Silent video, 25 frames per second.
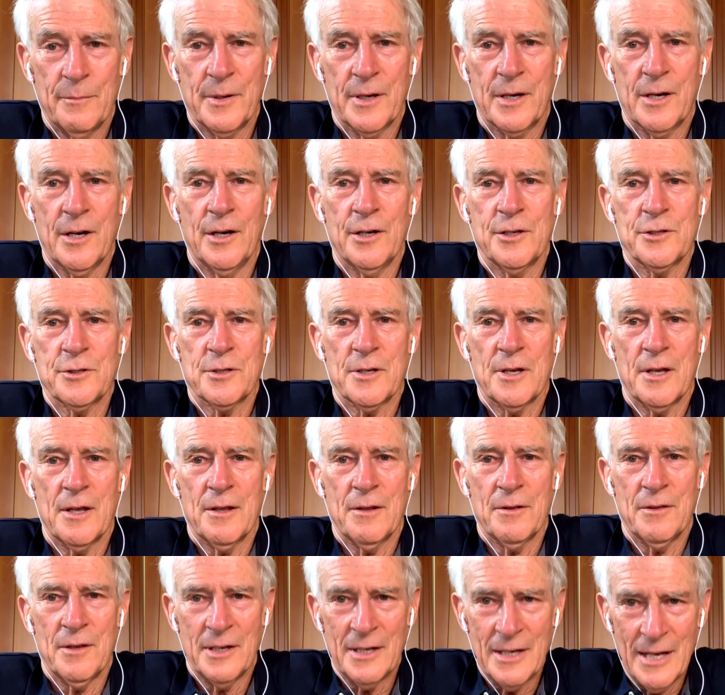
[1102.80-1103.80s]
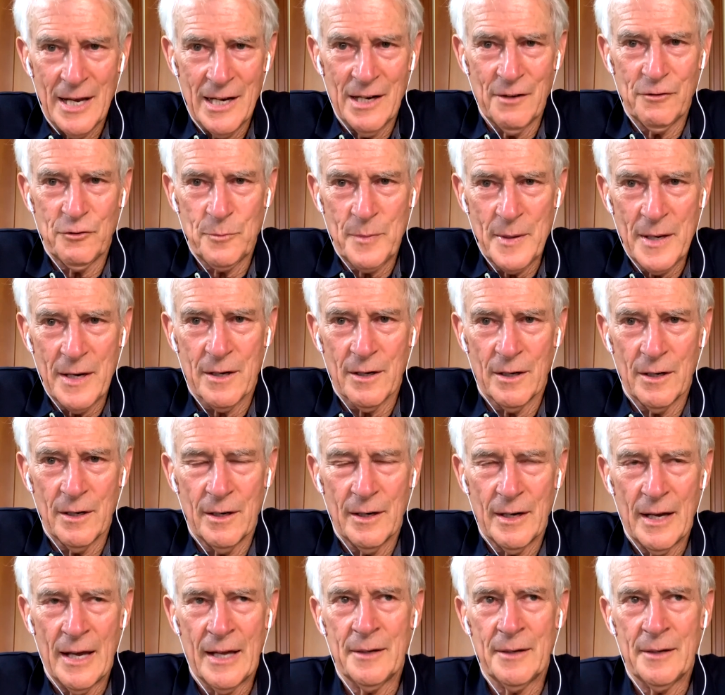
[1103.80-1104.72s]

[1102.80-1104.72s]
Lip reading: Because the native speaker,